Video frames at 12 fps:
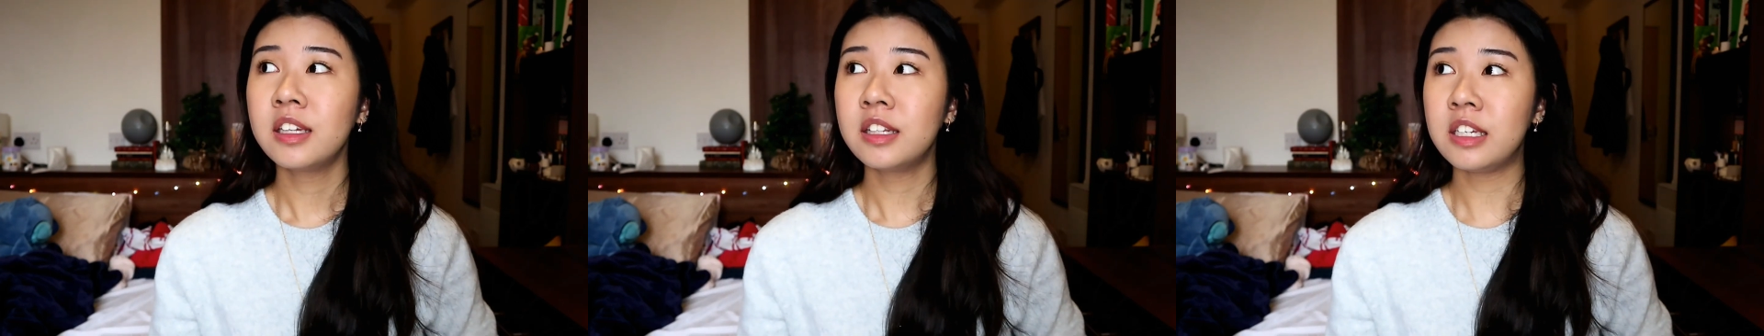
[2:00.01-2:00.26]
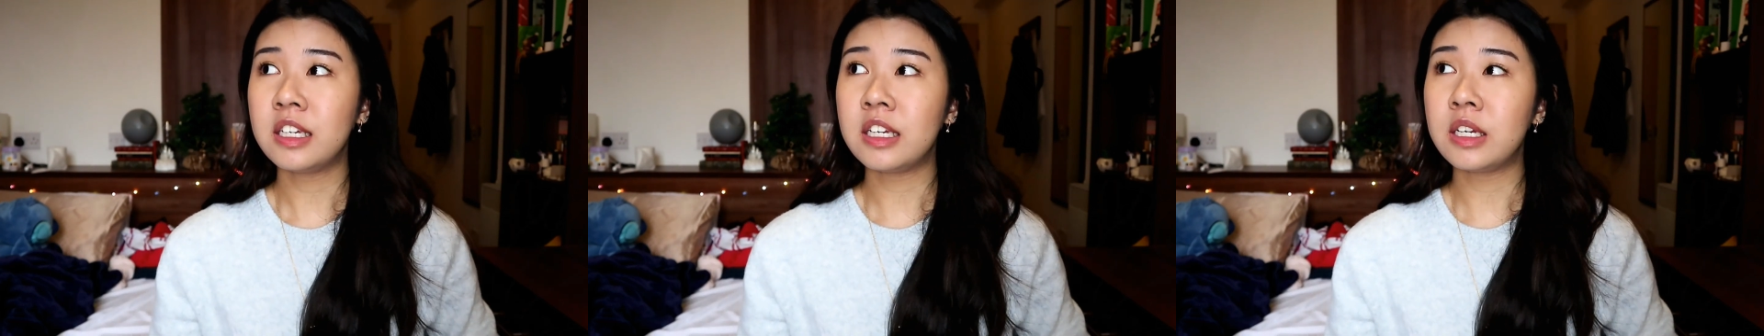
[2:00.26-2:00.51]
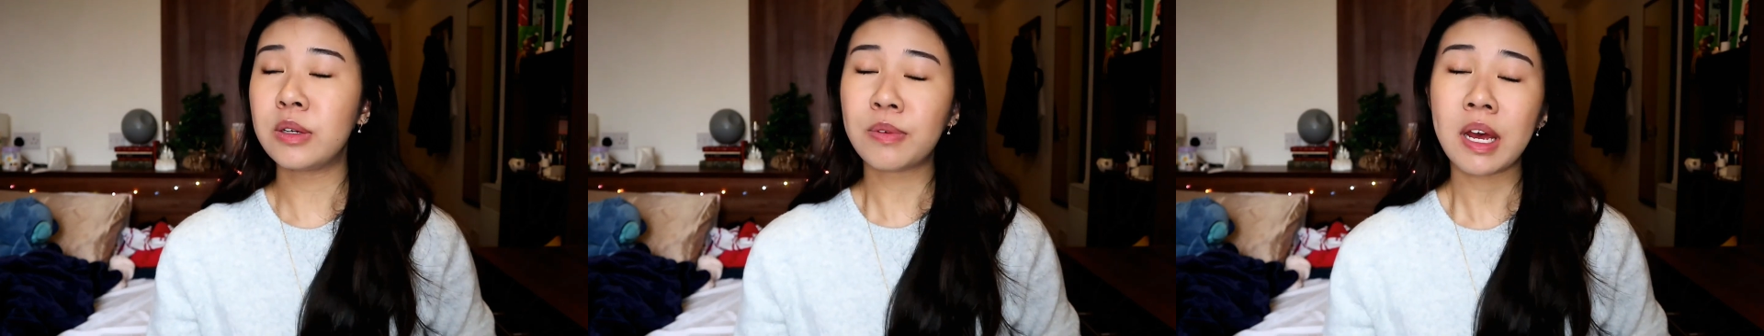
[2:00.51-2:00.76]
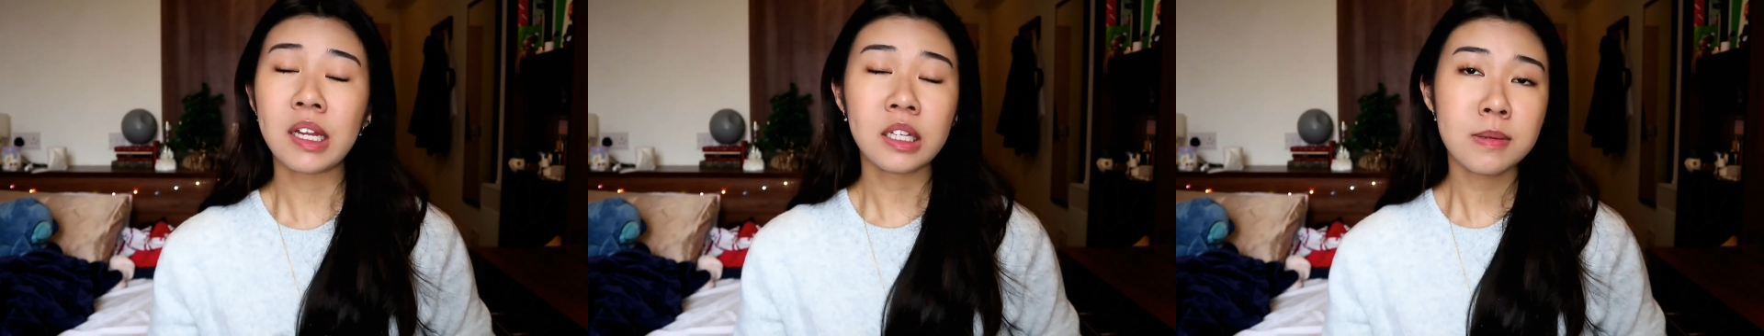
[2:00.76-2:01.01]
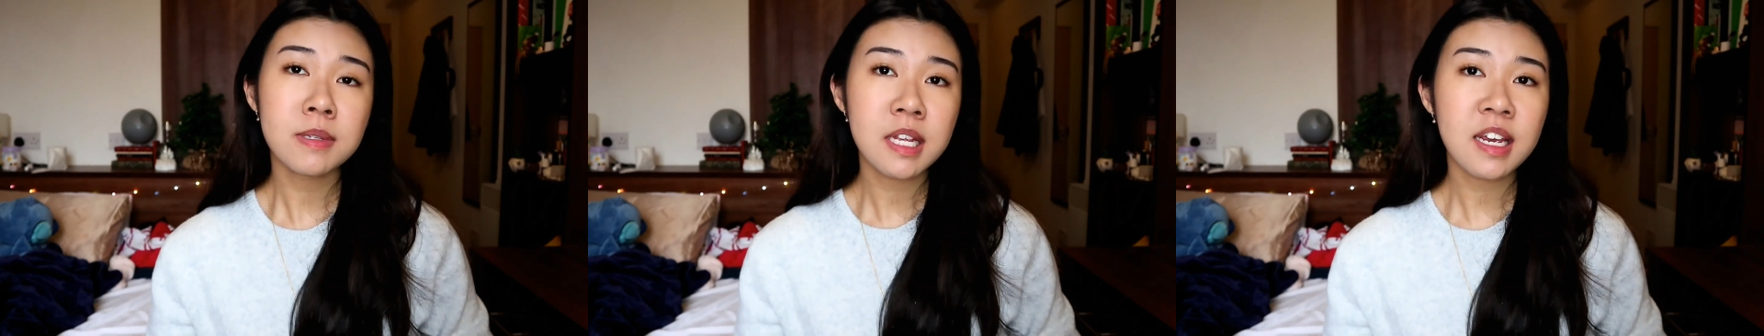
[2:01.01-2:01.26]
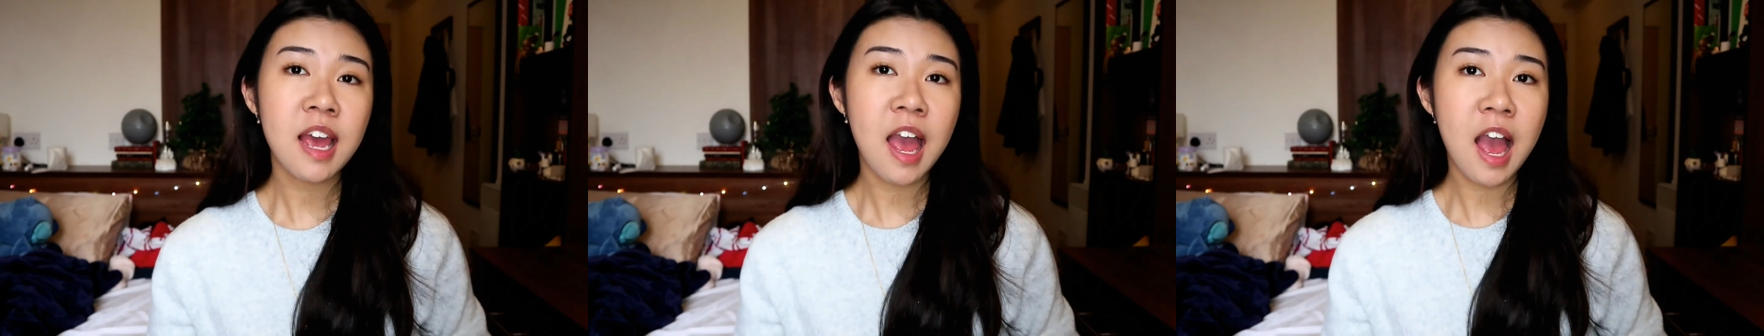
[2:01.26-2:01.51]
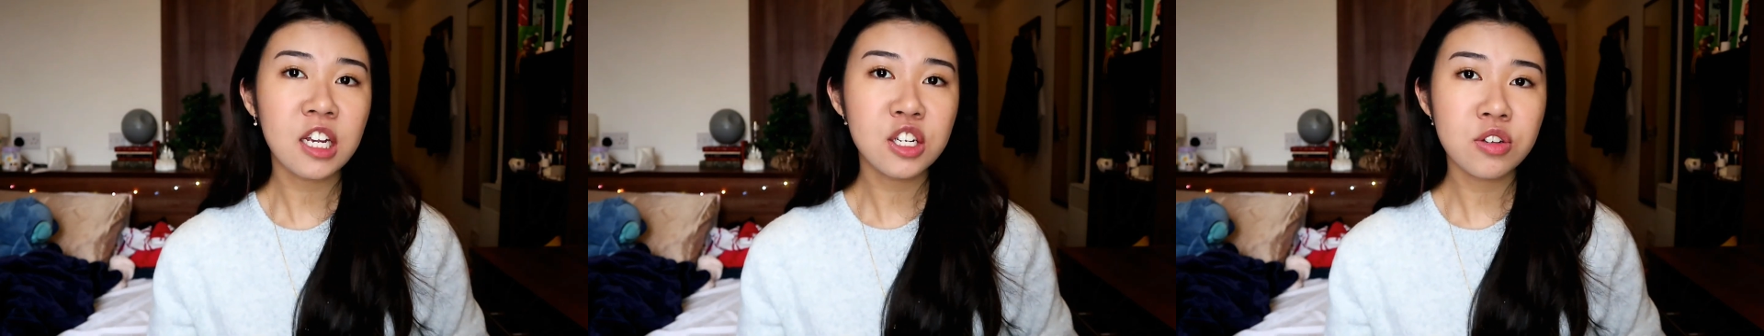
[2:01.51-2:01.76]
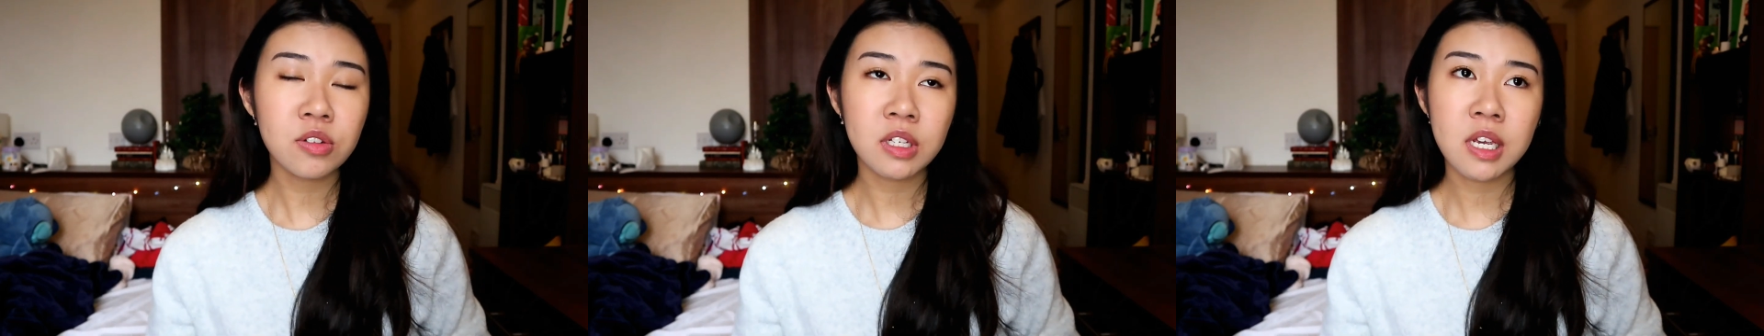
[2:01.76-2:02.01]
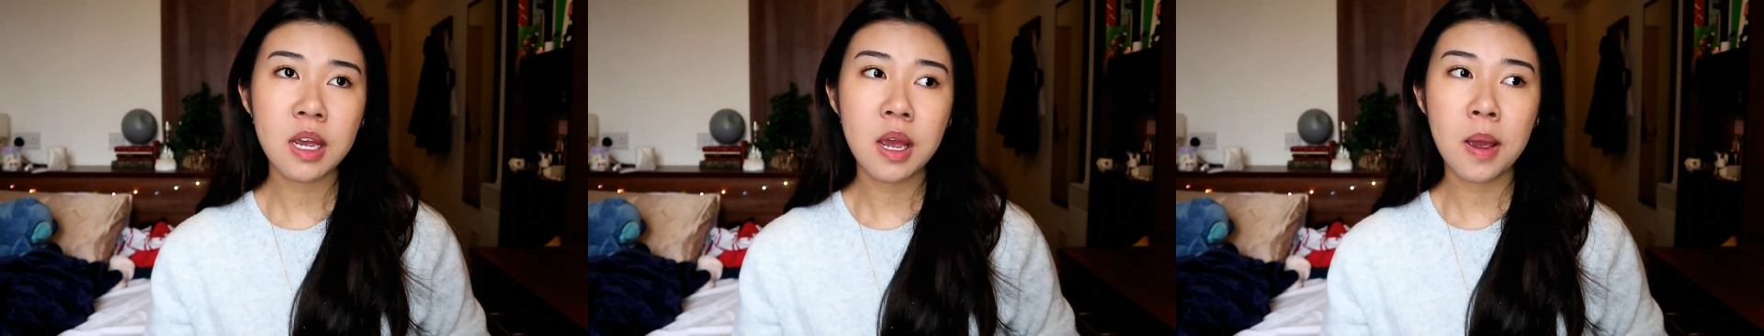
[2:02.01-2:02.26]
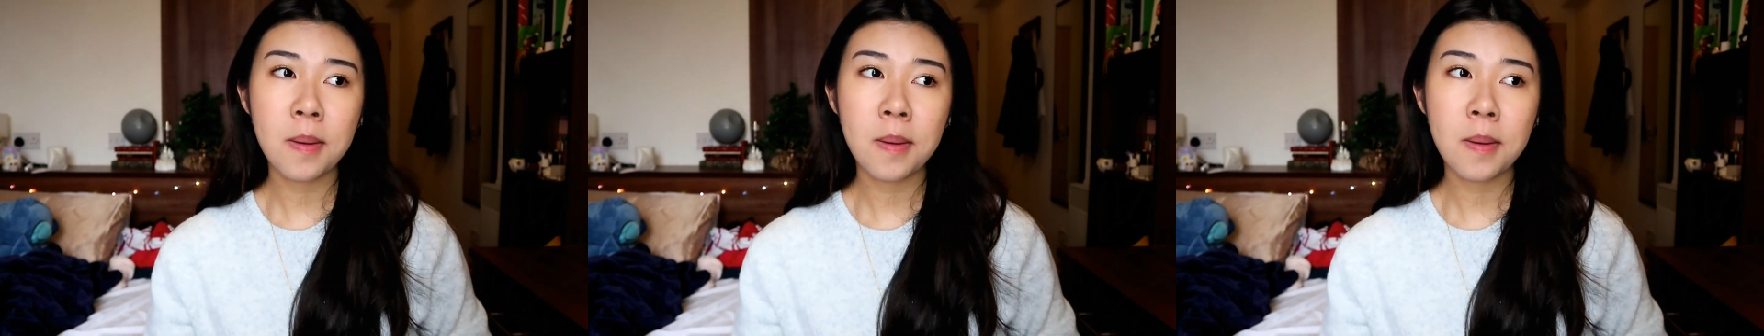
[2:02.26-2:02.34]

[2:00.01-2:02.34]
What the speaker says: the red lipstick actually